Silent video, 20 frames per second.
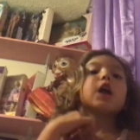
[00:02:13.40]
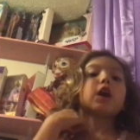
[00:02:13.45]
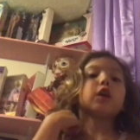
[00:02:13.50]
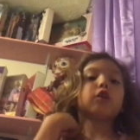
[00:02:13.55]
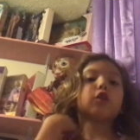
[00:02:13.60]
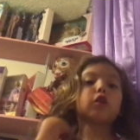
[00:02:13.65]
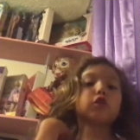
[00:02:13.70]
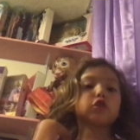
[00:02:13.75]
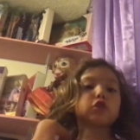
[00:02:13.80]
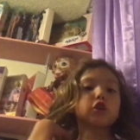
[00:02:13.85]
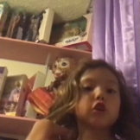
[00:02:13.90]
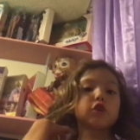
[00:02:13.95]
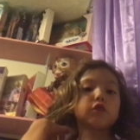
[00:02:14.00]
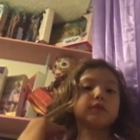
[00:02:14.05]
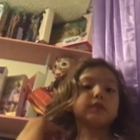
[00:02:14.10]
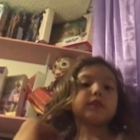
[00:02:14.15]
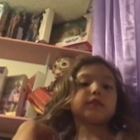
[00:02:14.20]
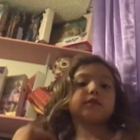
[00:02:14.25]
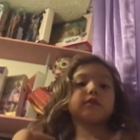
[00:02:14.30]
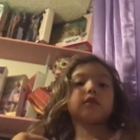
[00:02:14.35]
and
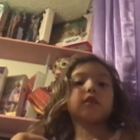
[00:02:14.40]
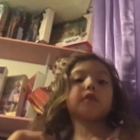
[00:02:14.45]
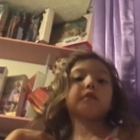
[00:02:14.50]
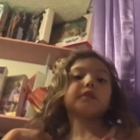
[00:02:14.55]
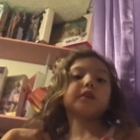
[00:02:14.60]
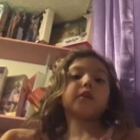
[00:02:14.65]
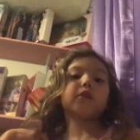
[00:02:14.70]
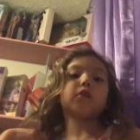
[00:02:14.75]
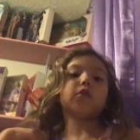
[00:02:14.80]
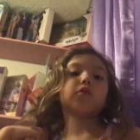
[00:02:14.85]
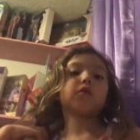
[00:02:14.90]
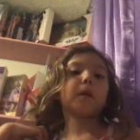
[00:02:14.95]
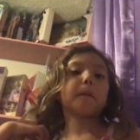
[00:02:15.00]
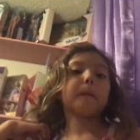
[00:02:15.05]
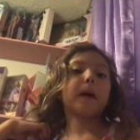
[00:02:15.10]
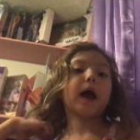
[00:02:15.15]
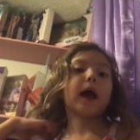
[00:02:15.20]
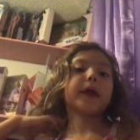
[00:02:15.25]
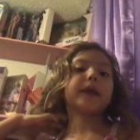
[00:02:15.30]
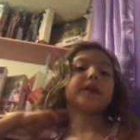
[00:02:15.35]
also just a little
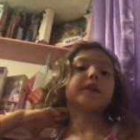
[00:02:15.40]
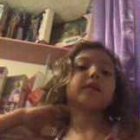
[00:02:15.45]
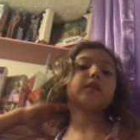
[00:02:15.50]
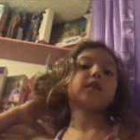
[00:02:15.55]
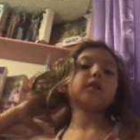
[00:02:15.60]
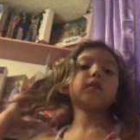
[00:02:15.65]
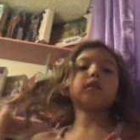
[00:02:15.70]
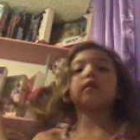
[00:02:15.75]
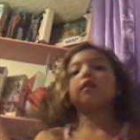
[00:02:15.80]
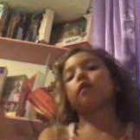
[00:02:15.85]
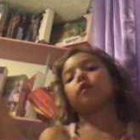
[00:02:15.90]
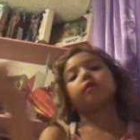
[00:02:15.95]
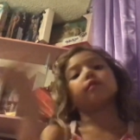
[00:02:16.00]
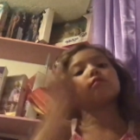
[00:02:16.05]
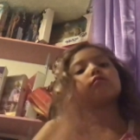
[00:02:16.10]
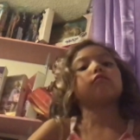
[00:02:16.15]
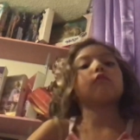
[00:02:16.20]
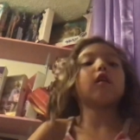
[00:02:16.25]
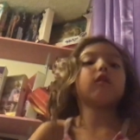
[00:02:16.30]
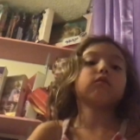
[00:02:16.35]
remind, uh,
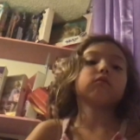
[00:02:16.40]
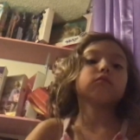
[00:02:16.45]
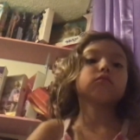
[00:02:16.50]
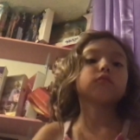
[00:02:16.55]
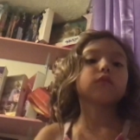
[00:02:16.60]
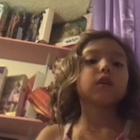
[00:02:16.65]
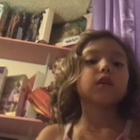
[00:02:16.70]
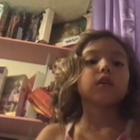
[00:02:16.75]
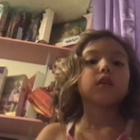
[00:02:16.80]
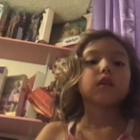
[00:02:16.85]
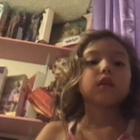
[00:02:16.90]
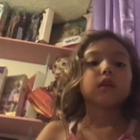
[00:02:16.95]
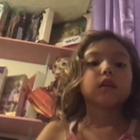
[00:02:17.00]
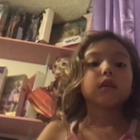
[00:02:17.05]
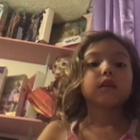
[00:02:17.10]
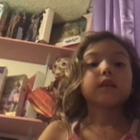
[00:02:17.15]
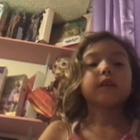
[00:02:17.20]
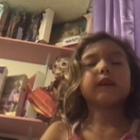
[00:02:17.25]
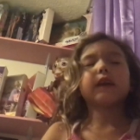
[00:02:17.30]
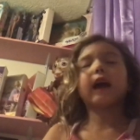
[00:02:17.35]
the,
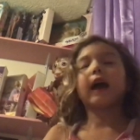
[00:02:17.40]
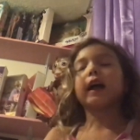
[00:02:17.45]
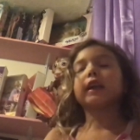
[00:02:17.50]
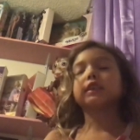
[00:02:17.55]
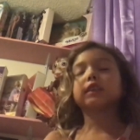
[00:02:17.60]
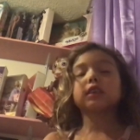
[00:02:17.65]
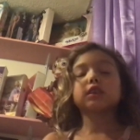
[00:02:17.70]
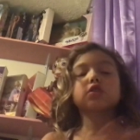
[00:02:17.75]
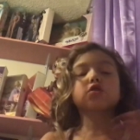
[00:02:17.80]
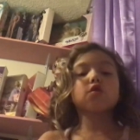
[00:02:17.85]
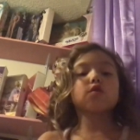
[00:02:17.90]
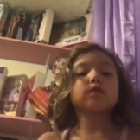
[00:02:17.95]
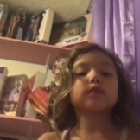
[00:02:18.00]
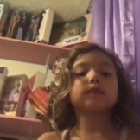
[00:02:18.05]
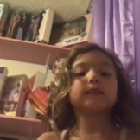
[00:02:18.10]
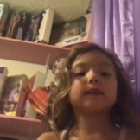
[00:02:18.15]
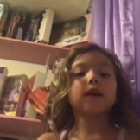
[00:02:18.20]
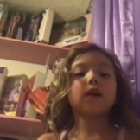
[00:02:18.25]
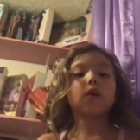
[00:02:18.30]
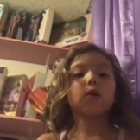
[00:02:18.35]
yeah, just
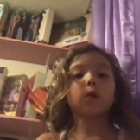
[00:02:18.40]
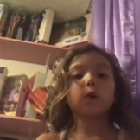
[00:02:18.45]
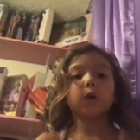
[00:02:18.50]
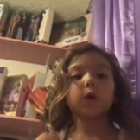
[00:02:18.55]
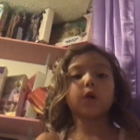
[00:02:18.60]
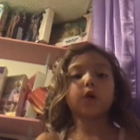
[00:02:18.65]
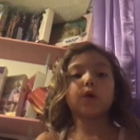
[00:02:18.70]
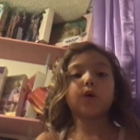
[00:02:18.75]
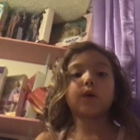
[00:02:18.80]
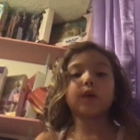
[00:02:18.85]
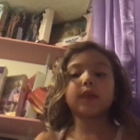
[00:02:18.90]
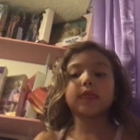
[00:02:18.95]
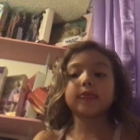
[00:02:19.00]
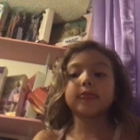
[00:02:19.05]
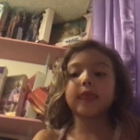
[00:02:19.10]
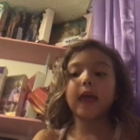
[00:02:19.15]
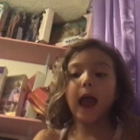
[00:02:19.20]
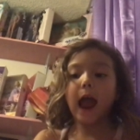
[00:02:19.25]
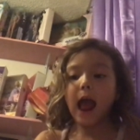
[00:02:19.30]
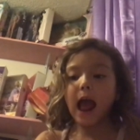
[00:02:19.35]
going to tell you
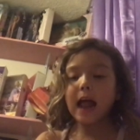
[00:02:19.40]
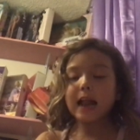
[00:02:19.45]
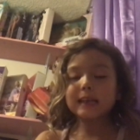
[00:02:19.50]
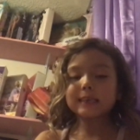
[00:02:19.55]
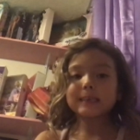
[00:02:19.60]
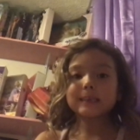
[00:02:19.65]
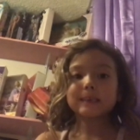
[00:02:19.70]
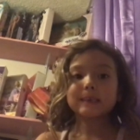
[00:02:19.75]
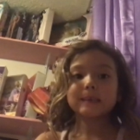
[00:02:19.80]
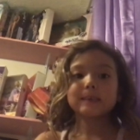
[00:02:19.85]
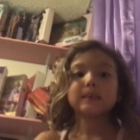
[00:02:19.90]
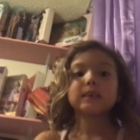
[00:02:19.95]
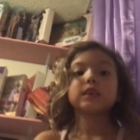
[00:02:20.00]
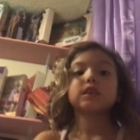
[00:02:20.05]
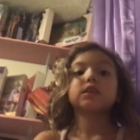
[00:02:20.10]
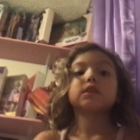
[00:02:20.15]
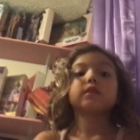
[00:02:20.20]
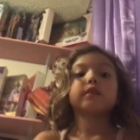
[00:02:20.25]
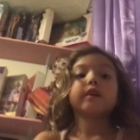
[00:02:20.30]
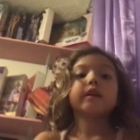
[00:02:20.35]
that
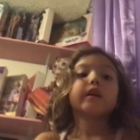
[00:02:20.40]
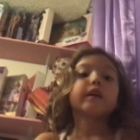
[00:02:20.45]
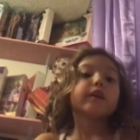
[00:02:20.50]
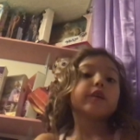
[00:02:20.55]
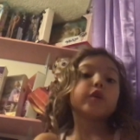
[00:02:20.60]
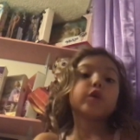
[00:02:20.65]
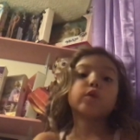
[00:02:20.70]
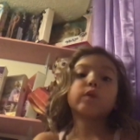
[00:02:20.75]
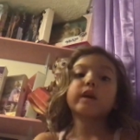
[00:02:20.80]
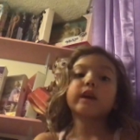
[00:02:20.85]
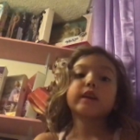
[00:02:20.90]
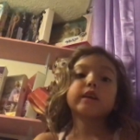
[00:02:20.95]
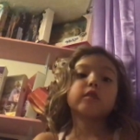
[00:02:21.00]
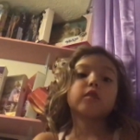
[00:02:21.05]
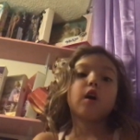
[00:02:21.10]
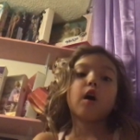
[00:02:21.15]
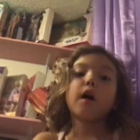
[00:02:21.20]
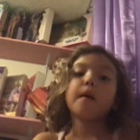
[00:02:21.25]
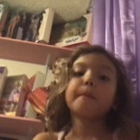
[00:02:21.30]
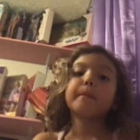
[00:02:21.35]
you
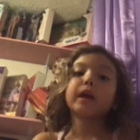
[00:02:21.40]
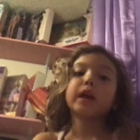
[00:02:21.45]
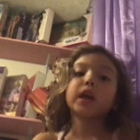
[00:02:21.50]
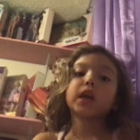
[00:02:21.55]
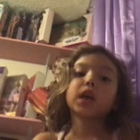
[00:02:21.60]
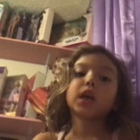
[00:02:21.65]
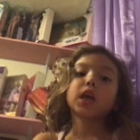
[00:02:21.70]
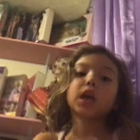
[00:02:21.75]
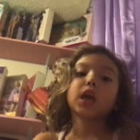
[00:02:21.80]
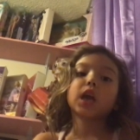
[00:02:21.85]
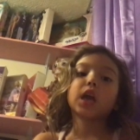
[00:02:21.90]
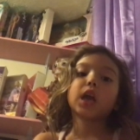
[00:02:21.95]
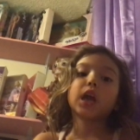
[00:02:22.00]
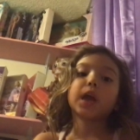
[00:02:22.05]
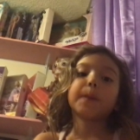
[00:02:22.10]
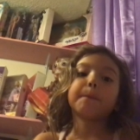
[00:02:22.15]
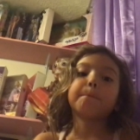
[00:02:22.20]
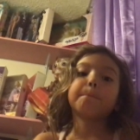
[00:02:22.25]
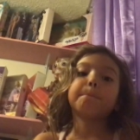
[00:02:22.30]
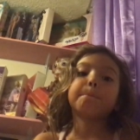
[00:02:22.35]
cannot make
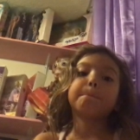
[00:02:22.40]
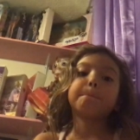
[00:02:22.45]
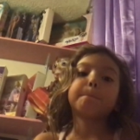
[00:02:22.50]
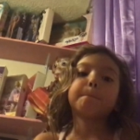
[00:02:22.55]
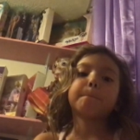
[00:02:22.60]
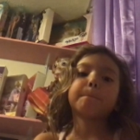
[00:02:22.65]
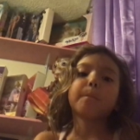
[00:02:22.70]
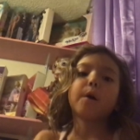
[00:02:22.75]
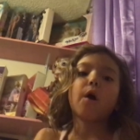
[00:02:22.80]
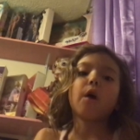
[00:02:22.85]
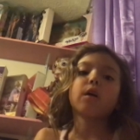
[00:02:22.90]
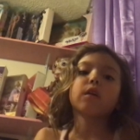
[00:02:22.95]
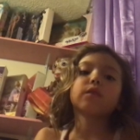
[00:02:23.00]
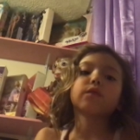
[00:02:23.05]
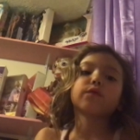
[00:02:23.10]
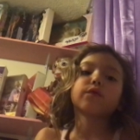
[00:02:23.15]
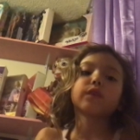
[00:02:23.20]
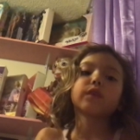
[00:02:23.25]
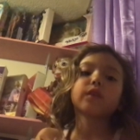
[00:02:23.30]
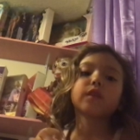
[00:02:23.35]
a
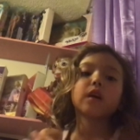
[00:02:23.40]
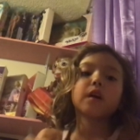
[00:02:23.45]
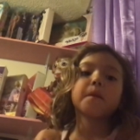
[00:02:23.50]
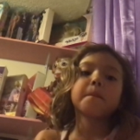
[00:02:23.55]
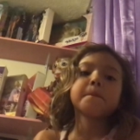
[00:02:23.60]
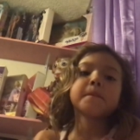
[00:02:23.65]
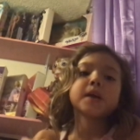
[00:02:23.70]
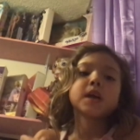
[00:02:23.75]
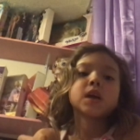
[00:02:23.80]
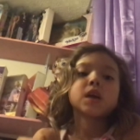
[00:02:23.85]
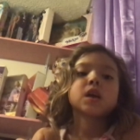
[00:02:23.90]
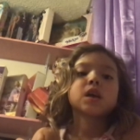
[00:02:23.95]
box for them,